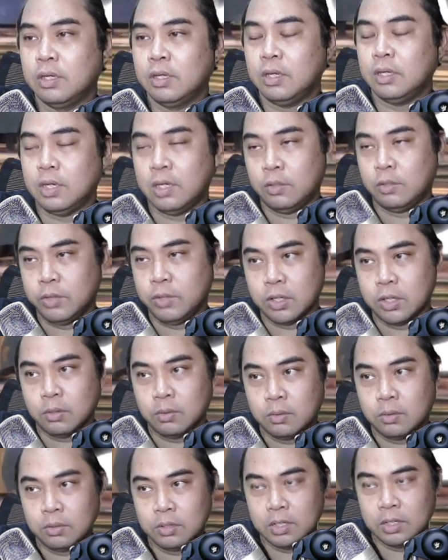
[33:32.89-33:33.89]
Here we go.
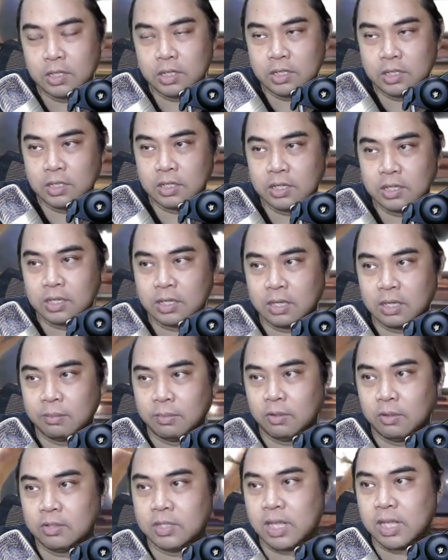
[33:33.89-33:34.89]
Come
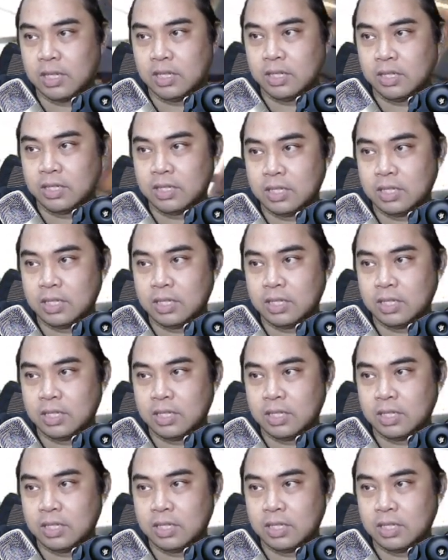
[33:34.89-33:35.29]
out, Talia.